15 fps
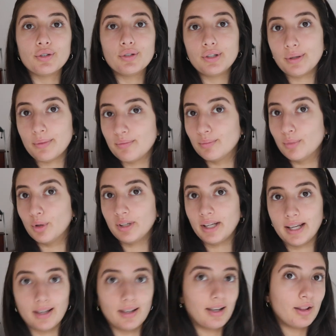Good
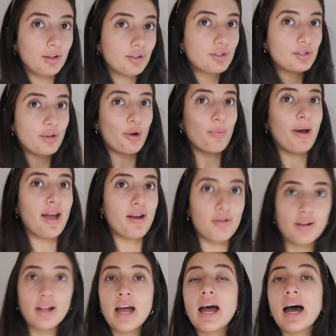morning. I look so
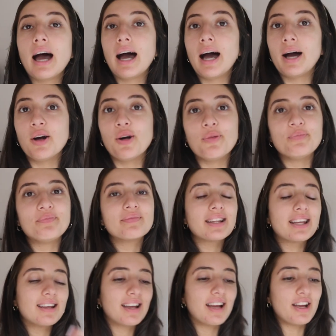pale.
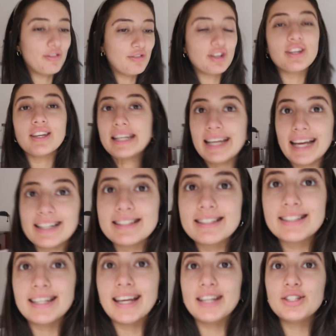If you can
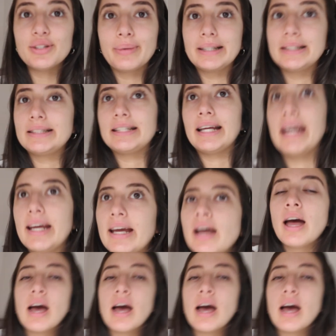guess, today's a Wednesday.